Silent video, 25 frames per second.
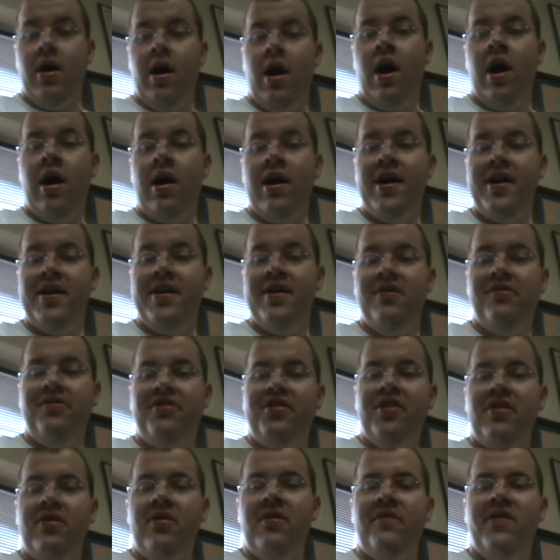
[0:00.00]
All right,
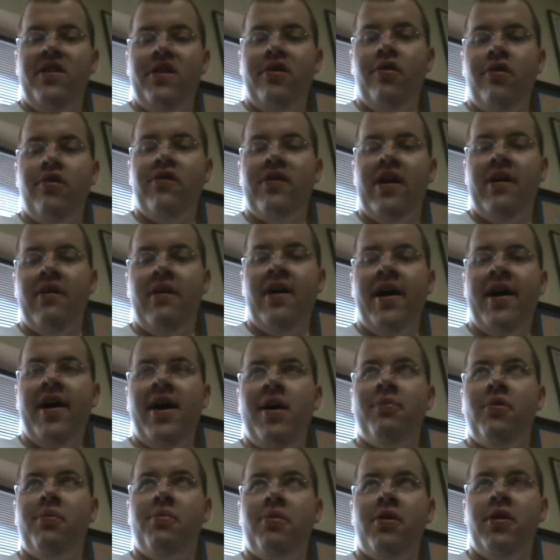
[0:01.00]
YouTube viewers, here I
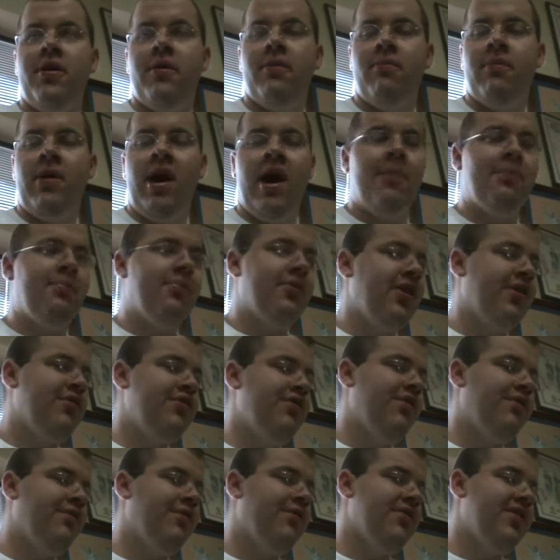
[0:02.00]
am with my
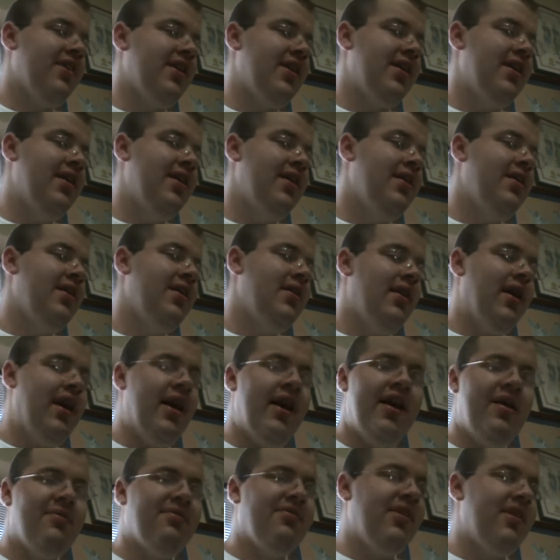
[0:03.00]
predictions for the
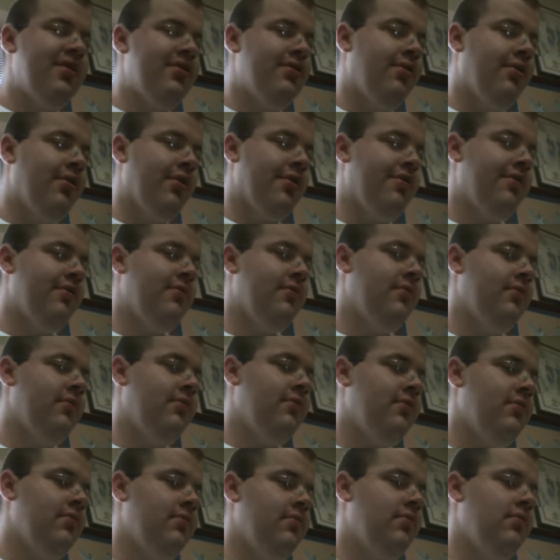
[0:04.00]
AFC North.
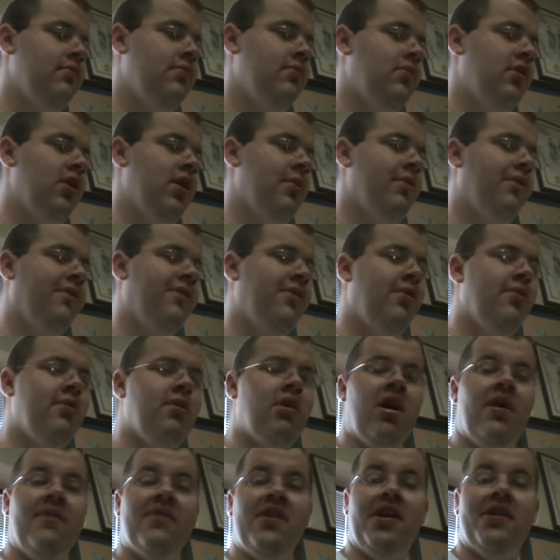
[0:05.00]
Number
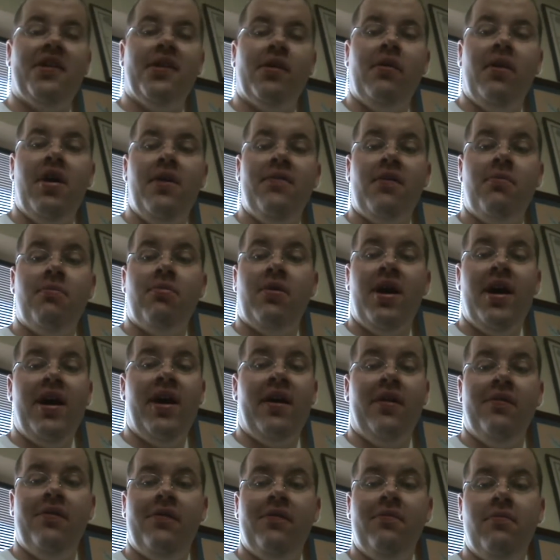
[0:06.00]
four, I've got the Cleveland
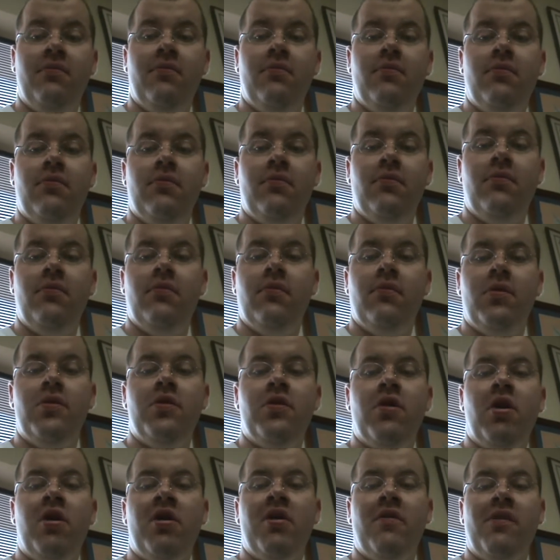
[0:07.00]
Browns.
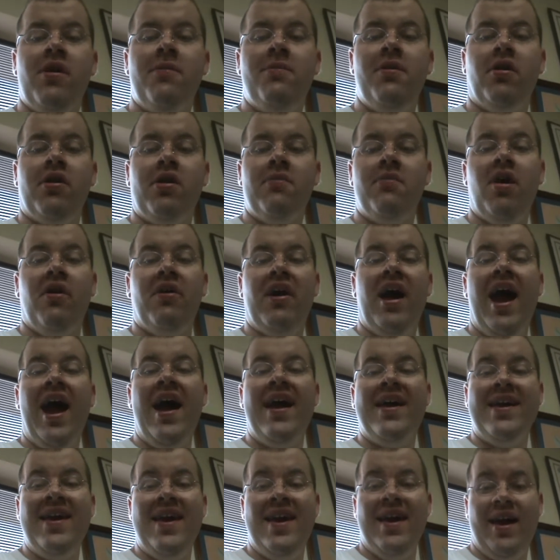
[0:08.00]
They're in a rebuilding mode
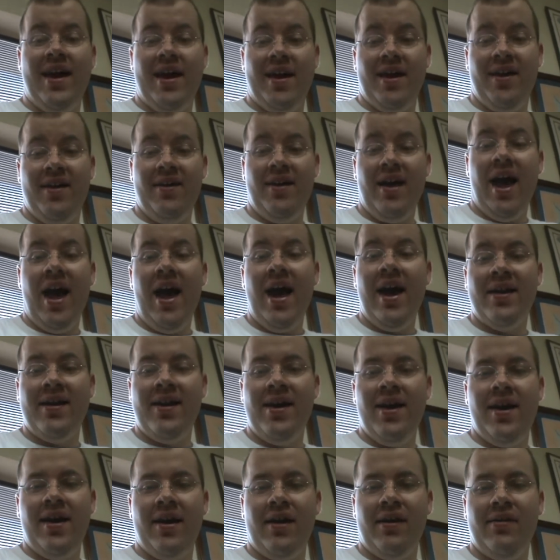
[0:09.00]
again.
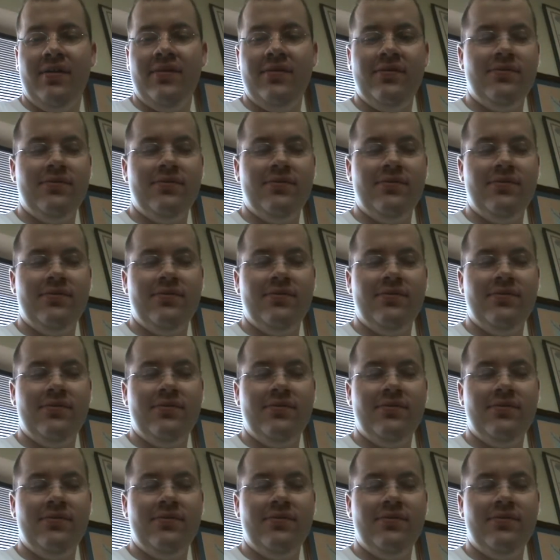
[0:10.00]
Again.